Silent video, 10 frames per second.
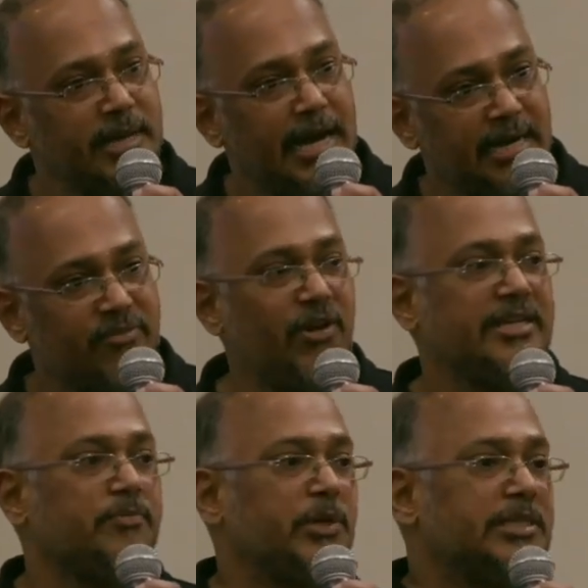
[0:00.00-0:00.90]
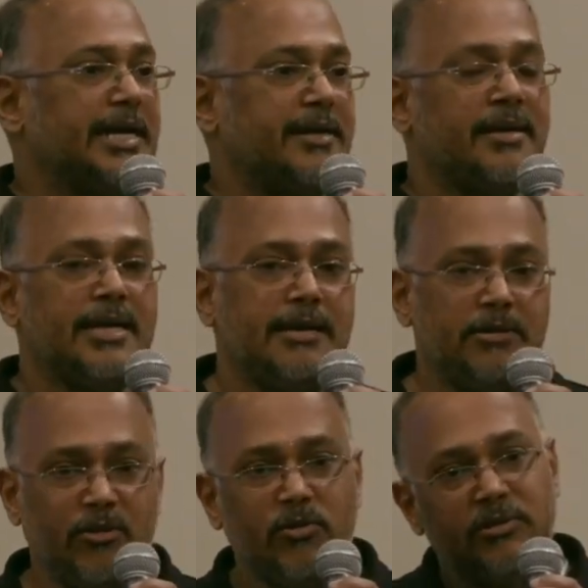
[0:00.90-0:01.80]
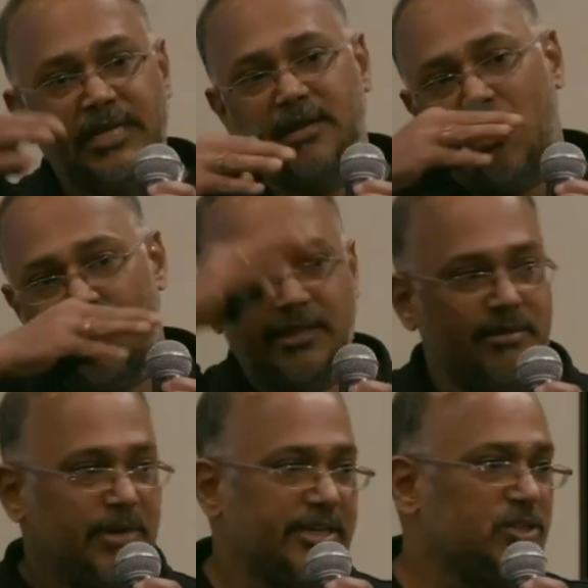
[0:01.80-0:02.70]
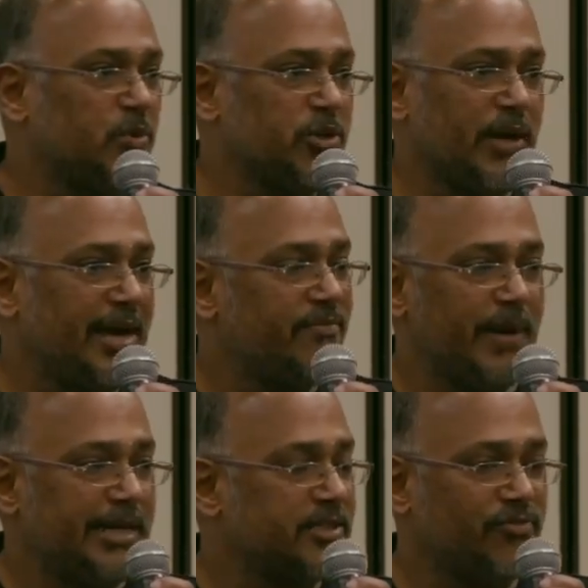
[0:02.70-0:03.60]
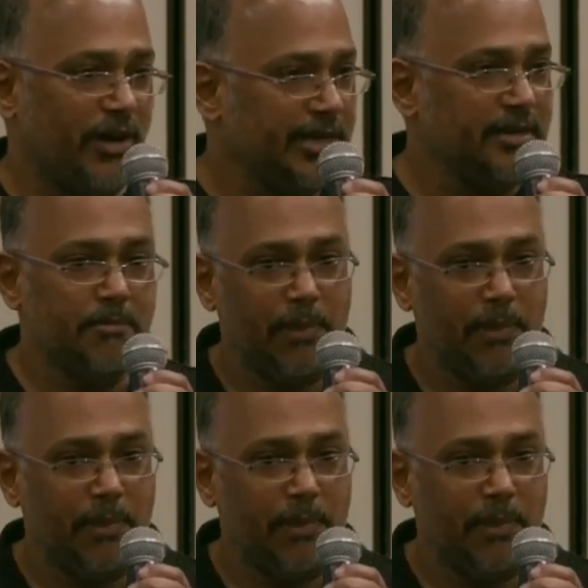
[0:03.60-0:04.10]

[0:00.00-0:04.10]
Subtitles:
And reflect upon that. No? Then all other metrics, what you have matters fine,